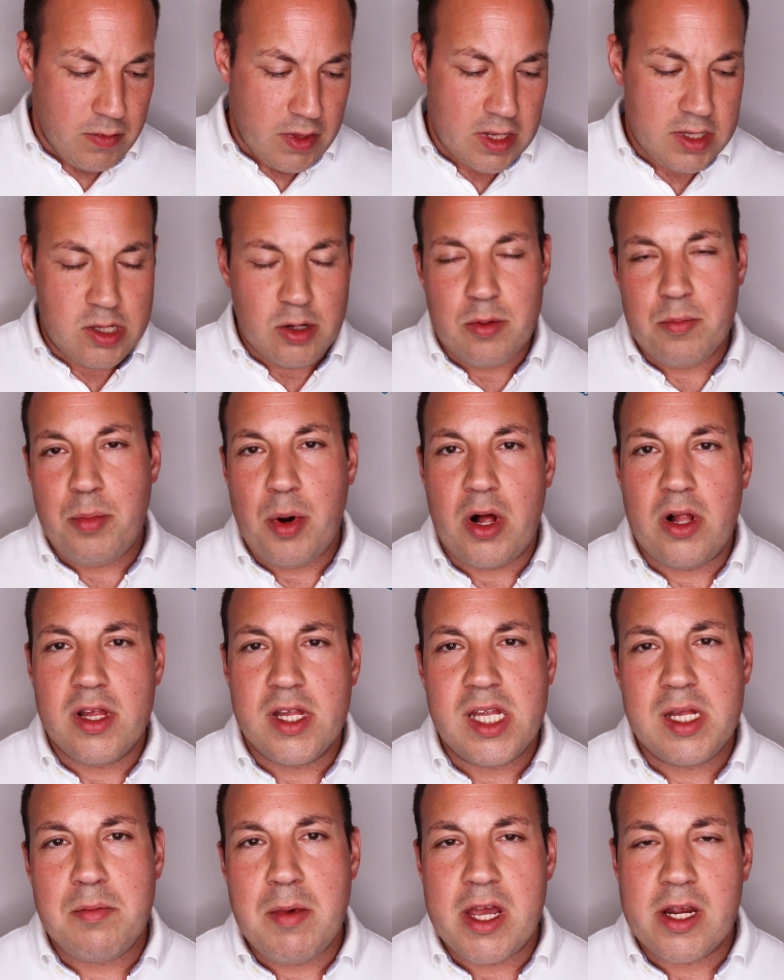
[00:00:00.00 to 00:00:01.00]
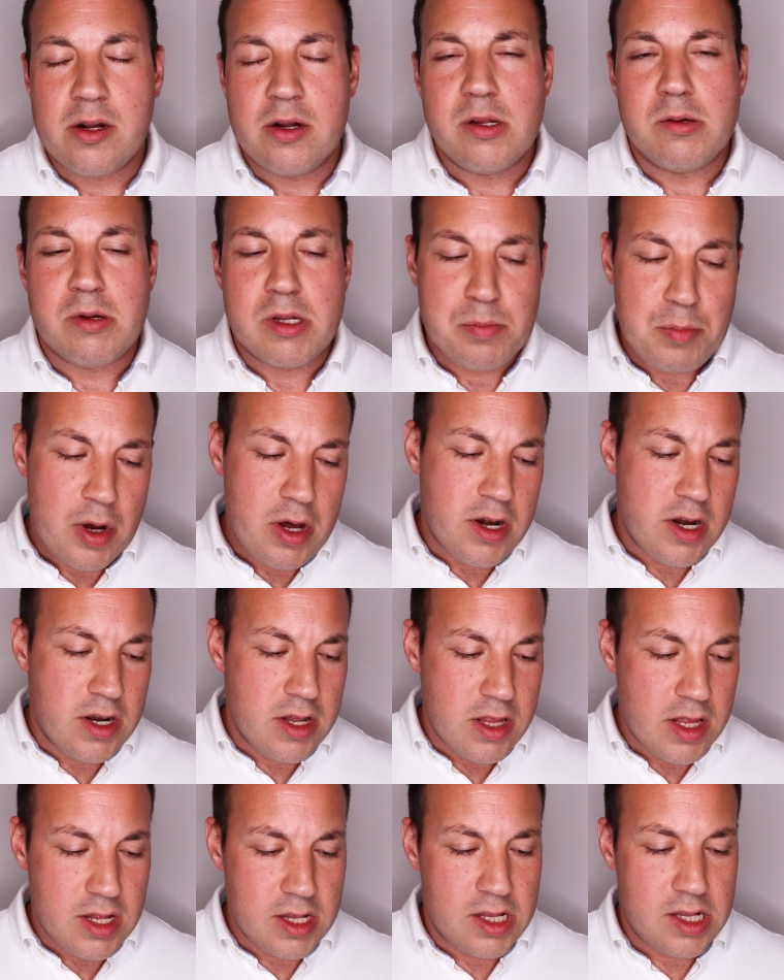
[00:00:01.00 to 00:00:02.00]
And so policymakers responded
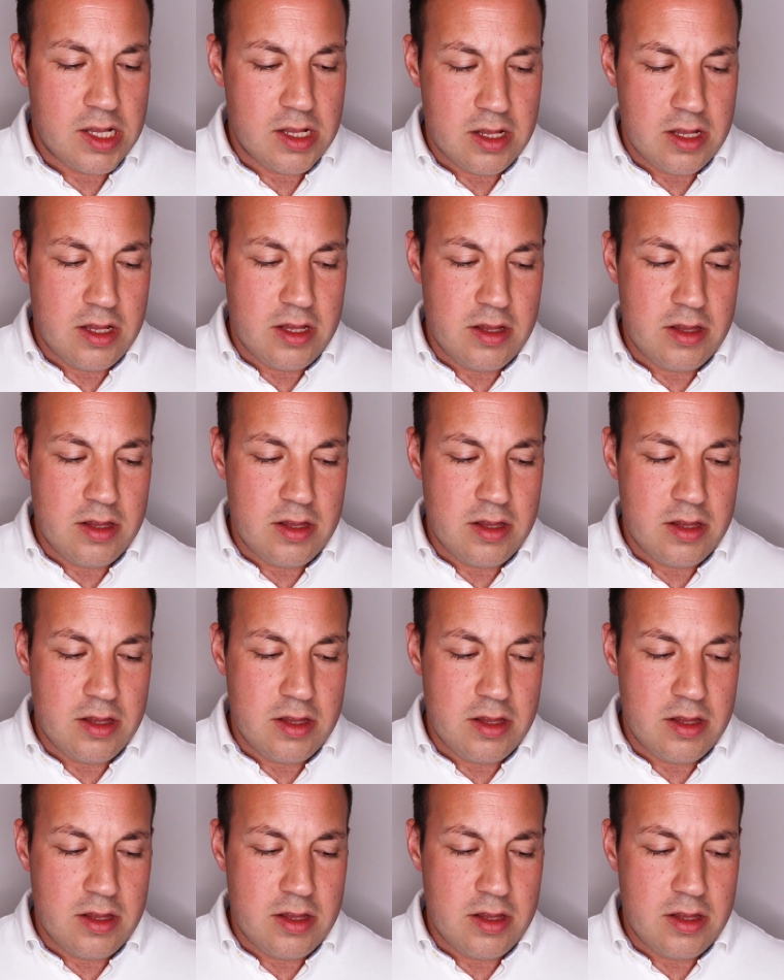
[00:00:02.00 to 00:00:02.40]
to this,